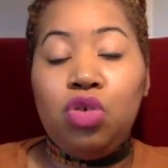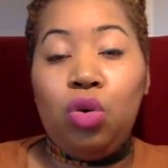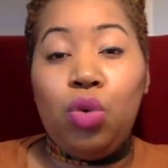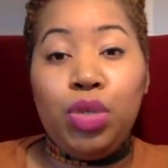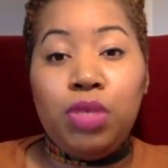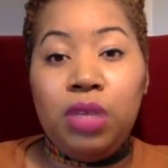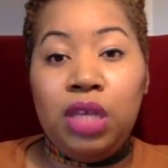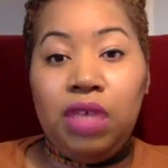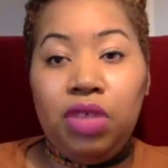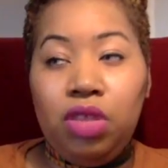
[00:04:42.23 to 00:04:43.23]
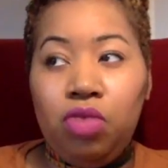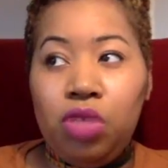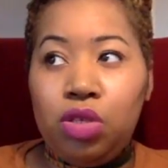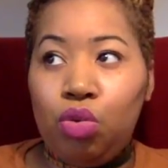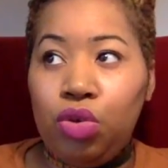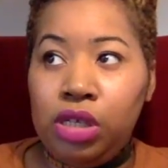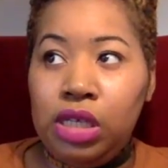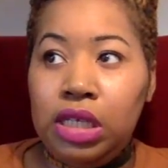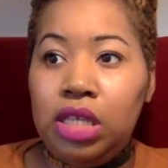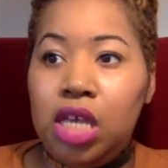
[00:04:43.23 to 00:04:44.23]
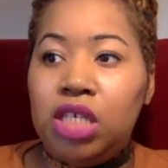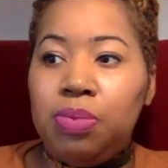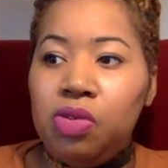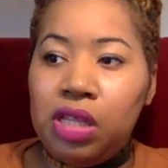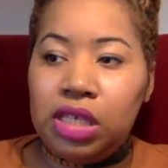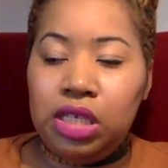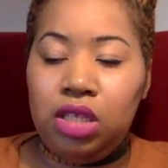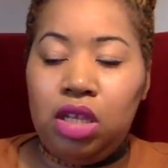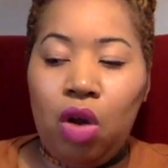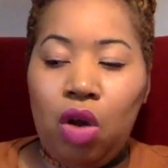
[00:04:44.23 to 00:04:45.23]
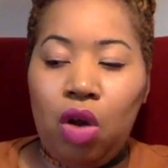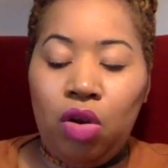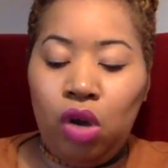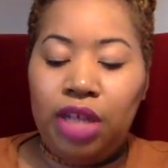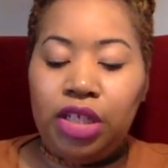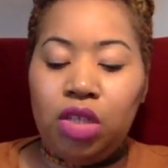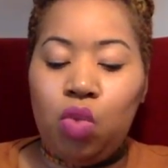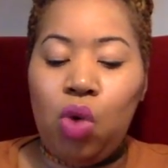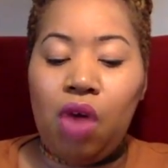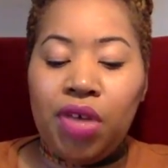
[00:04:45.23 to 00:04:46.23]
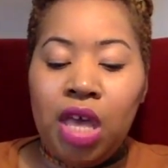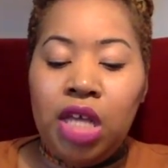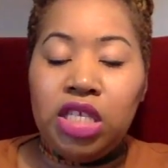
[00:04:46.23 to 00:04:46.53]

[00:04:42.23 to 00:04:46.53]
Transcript: you're also being given the resources and the experiences and the knowledge and the wealth